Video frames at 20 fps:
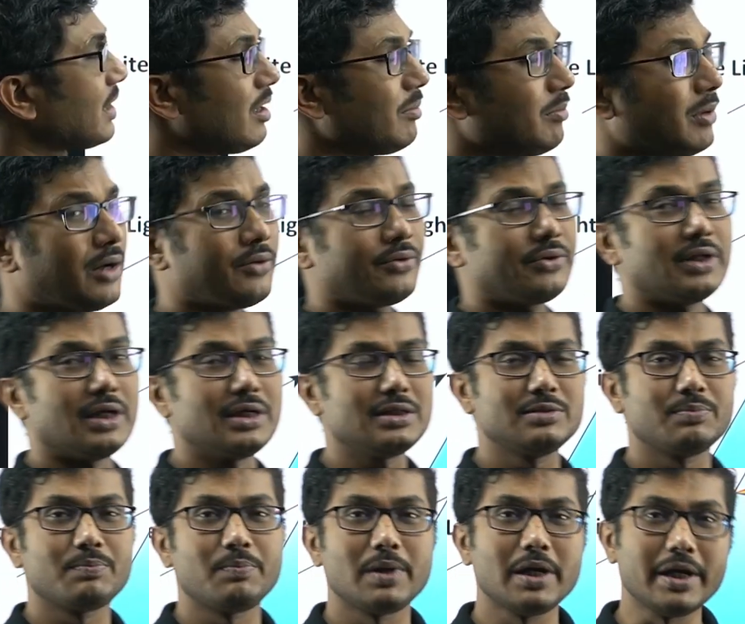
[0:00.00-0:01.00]
about the
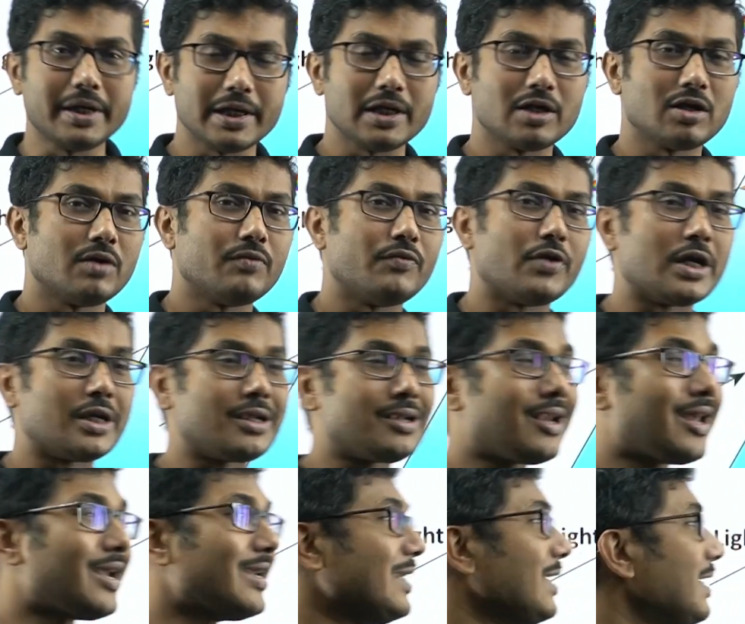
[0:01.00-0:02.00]
splitting of white
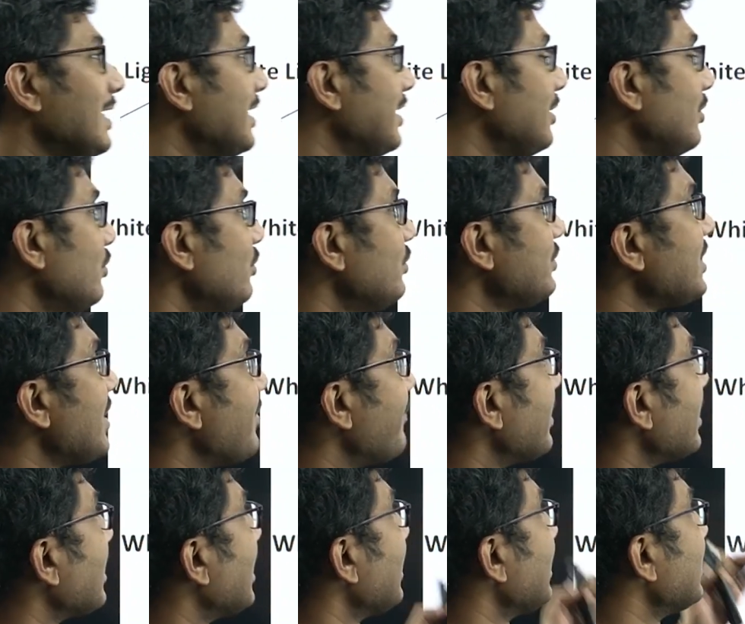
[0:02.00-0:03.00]
light into
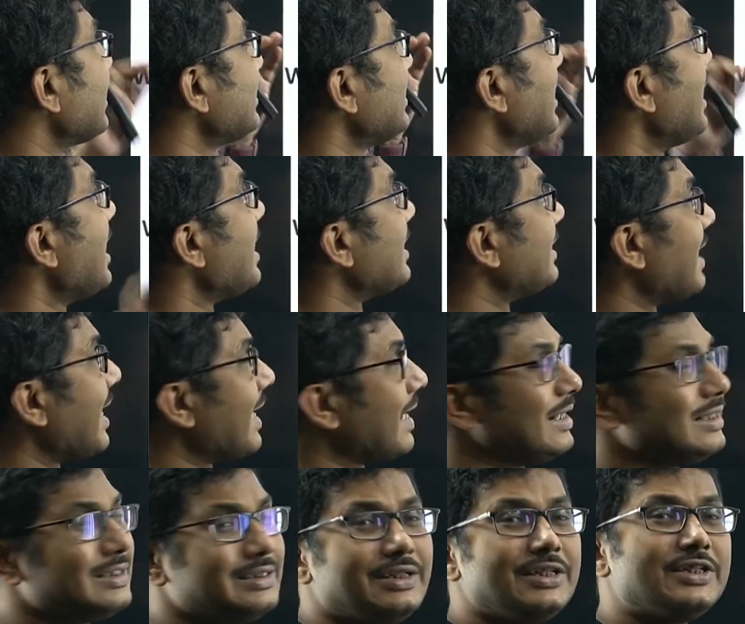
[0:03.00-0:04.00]
7 colors, that
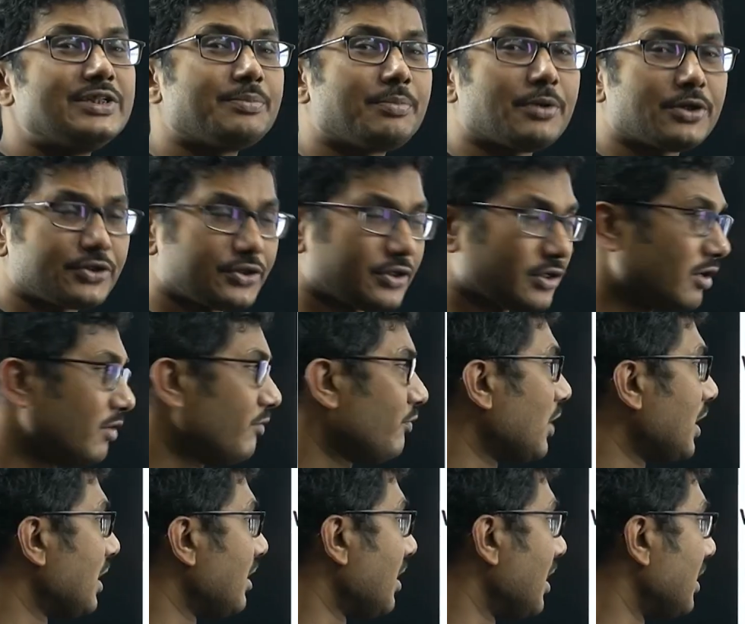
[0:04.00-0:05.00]
is dispersion of
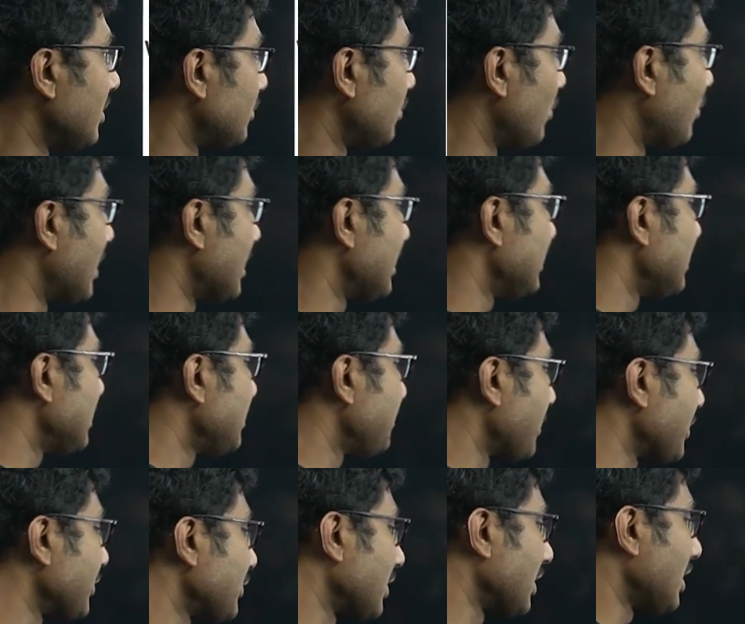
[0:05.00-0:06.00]
white light. So what is
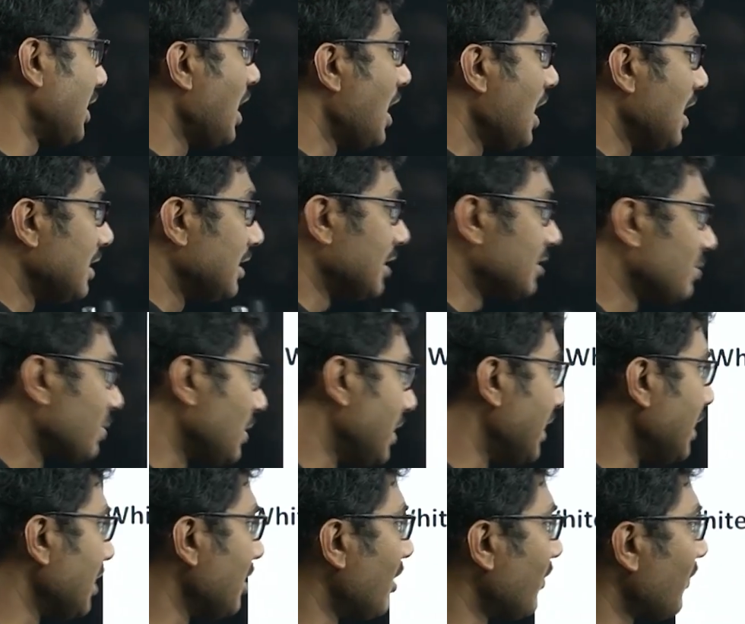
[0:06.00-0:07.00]
dispersion? The
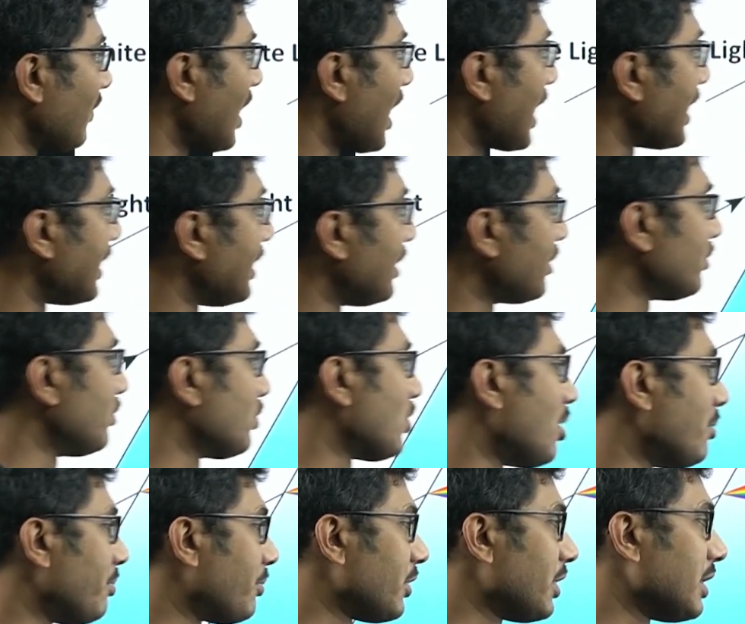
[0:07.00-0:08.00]
splitting of light into
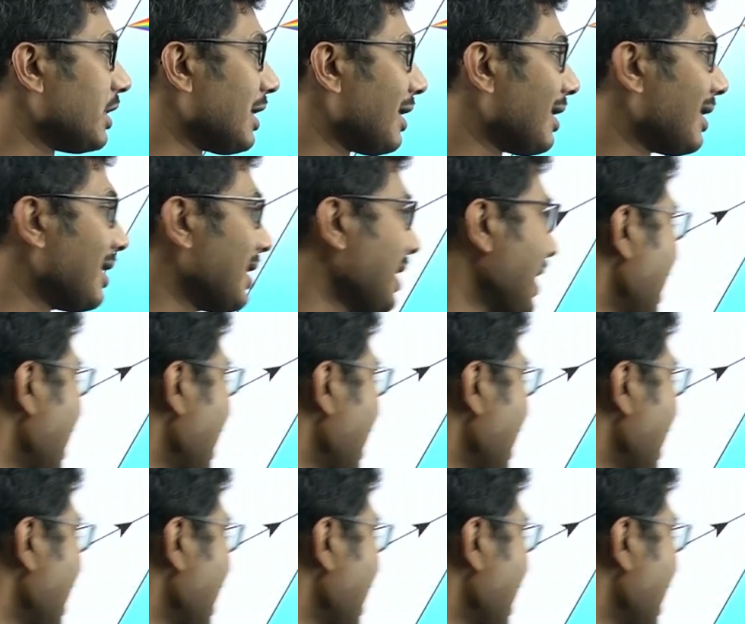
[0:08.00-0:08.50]
component color